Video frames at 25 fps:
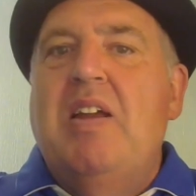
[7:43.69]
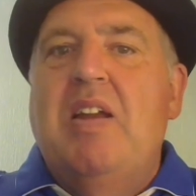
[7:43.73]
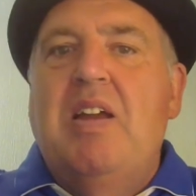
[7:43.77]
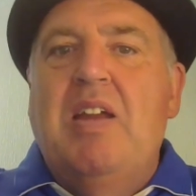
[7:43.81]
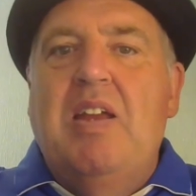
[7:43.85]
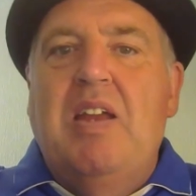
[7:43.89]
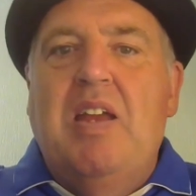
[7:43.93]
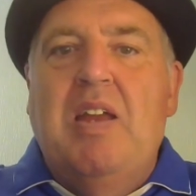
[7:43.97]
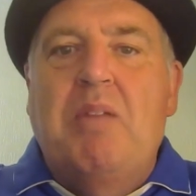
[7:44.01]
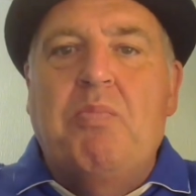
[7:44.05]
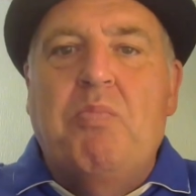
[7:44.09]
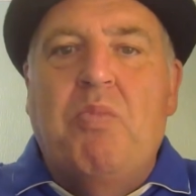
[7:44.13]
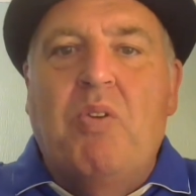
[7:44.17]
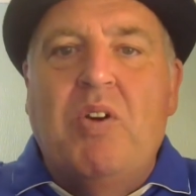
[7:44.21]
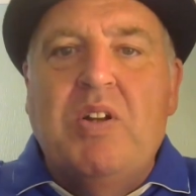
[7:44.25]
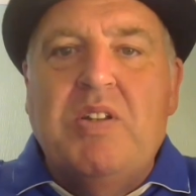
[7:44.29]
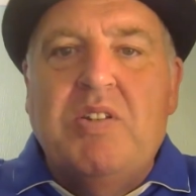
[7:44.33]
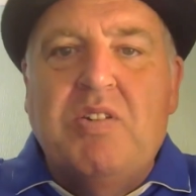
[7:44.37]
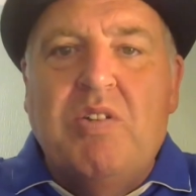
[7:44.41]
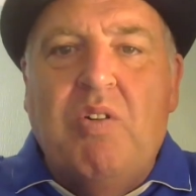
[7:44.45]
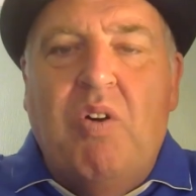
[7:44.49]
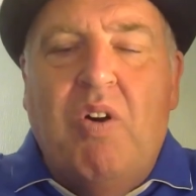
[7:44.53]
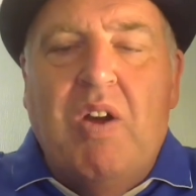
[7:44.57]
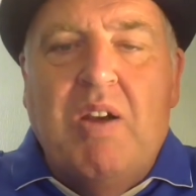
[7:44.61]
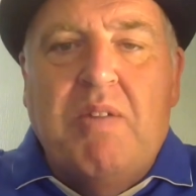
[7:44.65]
in my
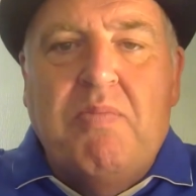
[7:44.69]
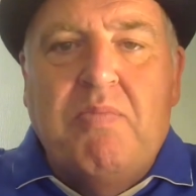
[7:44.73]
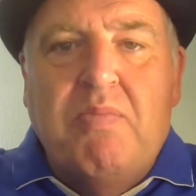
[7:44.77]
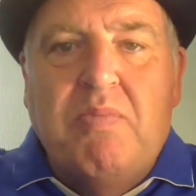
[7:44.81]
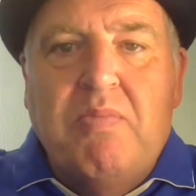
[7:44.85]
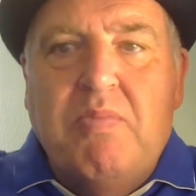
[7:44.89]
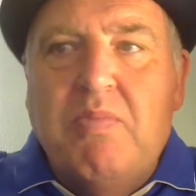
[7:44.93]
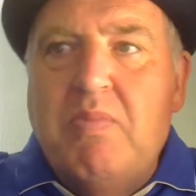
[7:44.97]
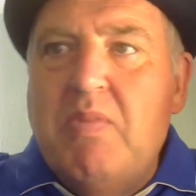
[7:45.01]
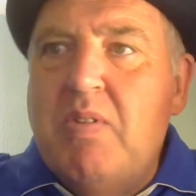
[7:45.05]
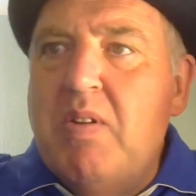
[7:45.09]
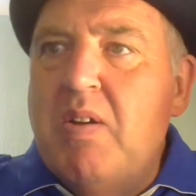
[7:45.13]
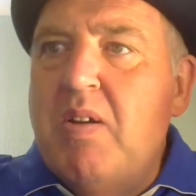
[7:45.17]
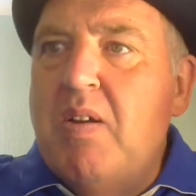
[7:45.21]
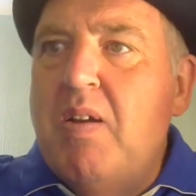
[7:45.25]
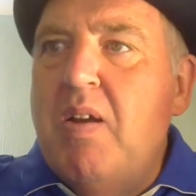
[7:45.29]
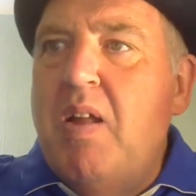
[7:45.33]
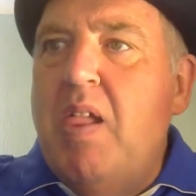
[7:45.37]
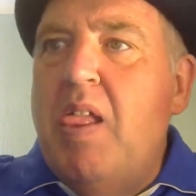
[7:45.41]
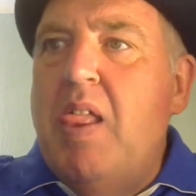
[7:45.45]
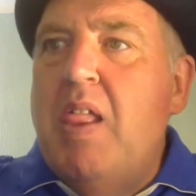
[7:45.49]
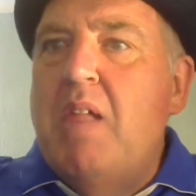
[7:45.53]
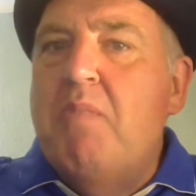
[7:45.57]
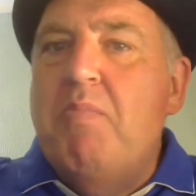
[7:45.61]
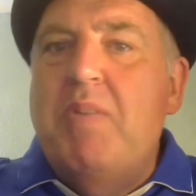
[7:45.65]
time.
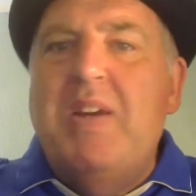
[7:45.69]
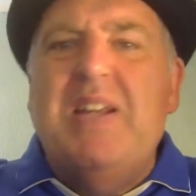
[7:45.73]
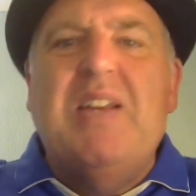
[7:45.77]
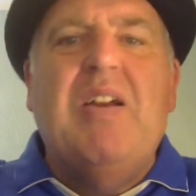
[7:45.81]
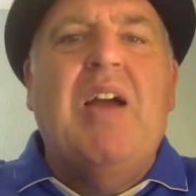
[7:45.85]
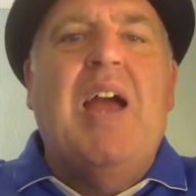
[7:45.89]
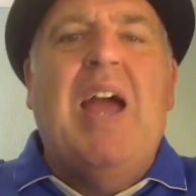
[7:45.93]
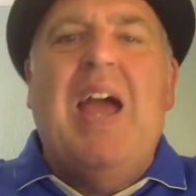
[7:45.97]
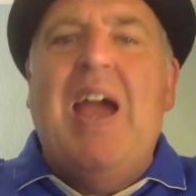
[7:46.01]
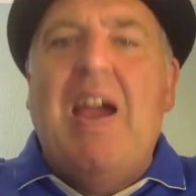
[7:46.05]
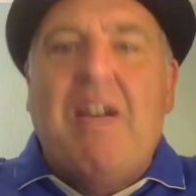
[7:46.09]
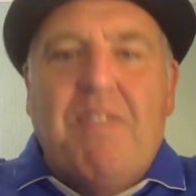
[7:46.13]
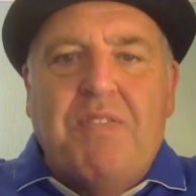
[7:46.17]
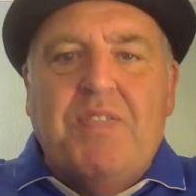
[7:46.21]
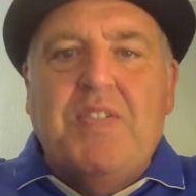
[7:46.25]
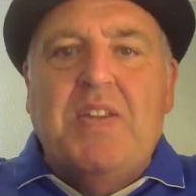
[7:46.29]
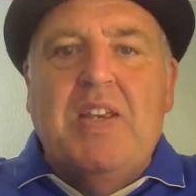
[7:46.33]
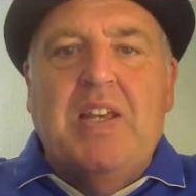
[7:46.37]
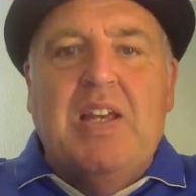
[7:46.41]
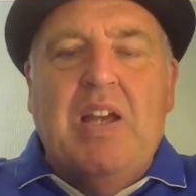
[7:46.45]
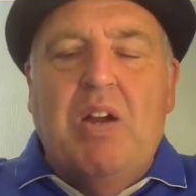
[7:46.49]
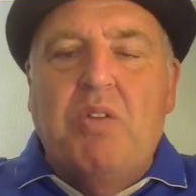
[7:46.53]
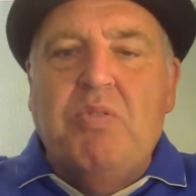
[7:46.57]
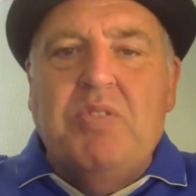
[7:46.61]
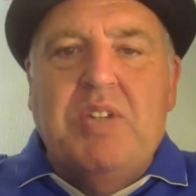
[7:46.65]
But you don't have to
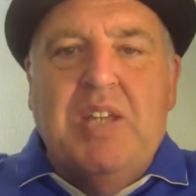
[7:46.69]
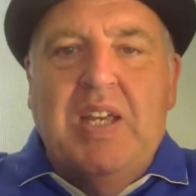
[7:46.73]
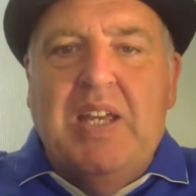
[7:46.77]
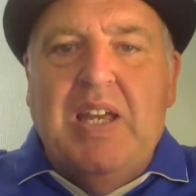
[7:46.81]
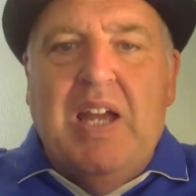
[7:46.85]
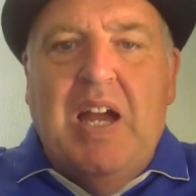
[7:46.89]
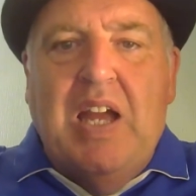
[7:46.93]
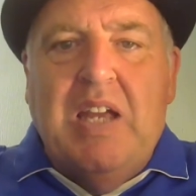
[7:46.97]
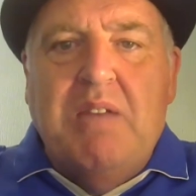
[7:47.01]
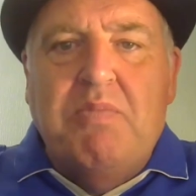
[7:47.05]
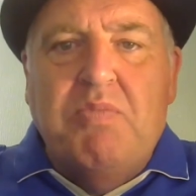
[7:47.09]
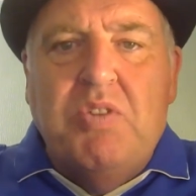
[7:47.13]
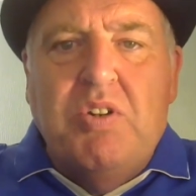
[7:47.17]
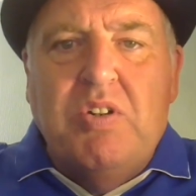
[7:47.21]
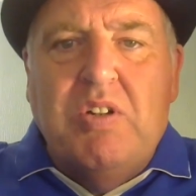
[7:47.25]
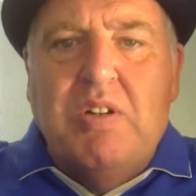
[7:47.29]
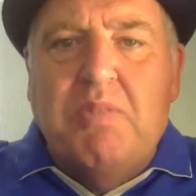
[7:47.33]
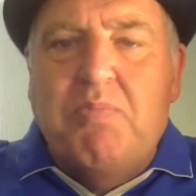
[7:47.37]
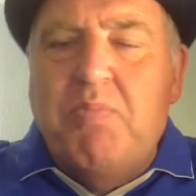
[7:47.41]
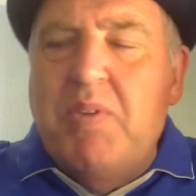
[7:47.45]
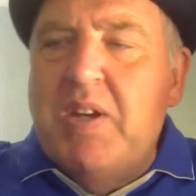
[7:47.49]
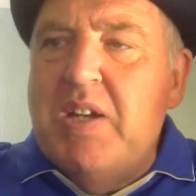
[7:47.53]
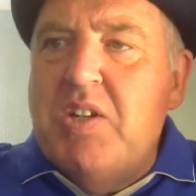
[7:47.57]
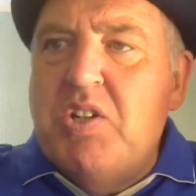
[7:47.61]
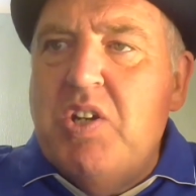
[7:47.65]
go to games. You can
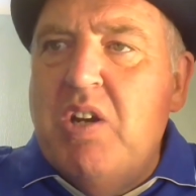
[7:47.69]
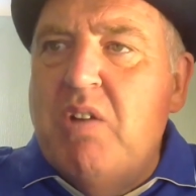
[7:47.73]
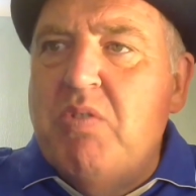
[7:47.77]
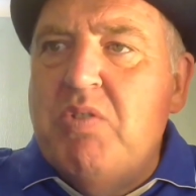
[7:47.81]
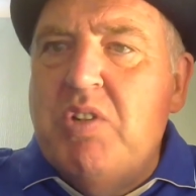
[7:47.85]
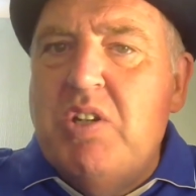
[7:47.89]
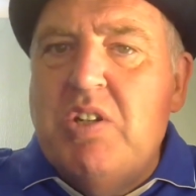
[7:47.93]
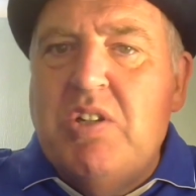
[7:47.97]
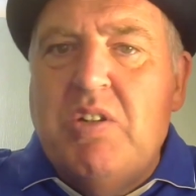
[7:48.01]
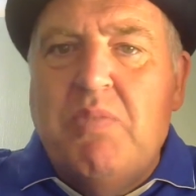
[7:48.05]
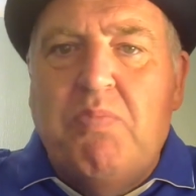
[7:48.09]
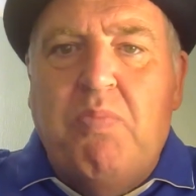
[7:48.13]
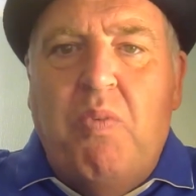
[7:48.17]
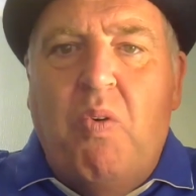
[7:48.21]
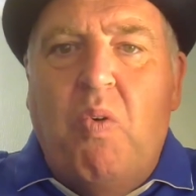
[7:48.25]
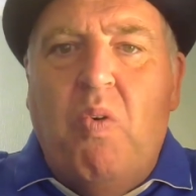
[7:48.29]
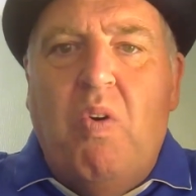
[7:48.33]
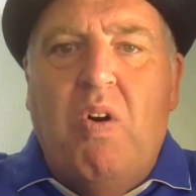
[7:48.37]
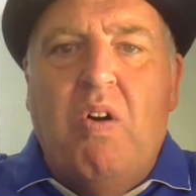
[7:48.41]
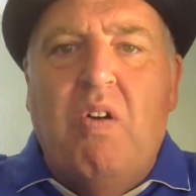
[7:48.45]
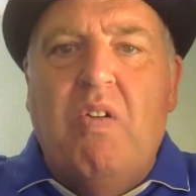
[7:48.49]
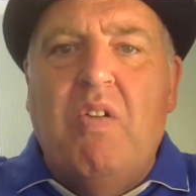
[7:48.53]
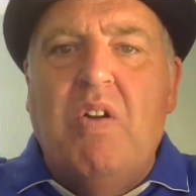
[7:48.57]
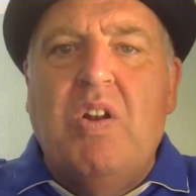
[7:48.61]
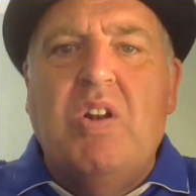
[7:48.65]
be a Chelsea
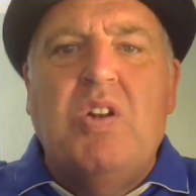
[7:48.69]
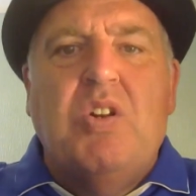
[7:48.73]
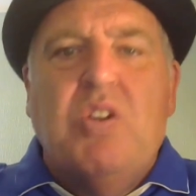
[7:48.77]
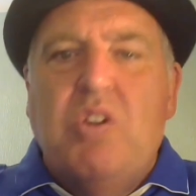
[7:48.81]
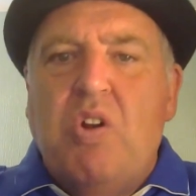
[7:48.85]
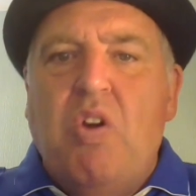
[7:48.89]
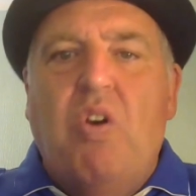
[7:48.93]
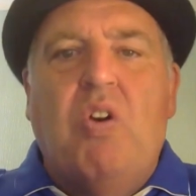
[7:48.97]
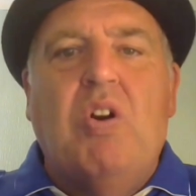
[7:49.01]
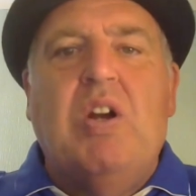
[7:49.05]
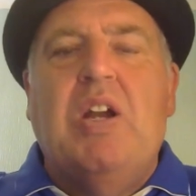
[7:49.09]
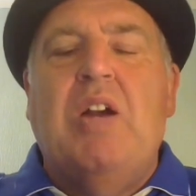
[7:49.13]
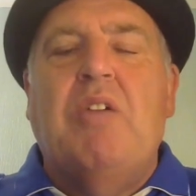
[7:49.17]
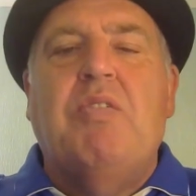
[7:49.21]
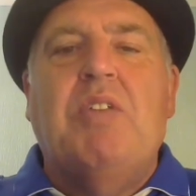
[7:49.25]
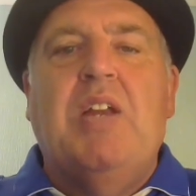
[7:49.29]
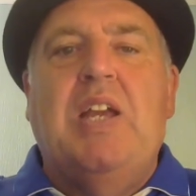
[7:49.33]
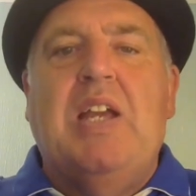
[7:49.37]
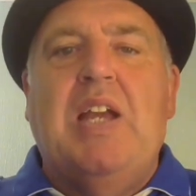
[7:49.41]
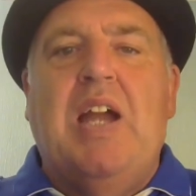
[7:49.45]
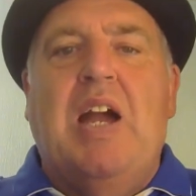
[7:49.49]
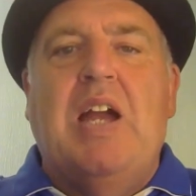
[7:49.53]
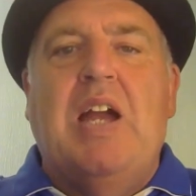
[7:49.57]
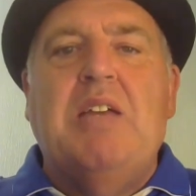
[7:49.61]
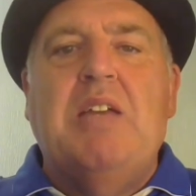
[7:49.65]
supporter and not go to
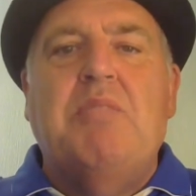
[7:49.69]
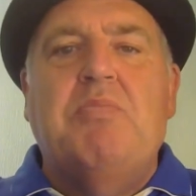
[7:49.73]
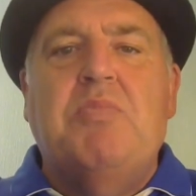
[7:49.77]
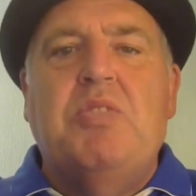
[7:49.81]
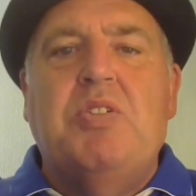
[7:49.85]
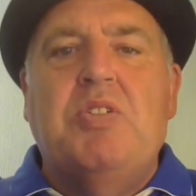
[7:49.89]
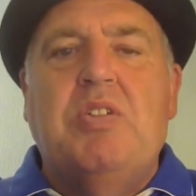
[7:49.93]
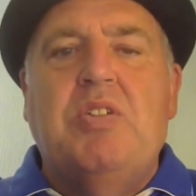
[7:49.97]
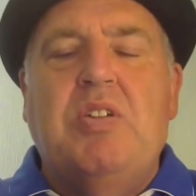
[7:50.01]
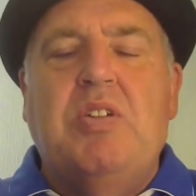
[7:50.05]
games.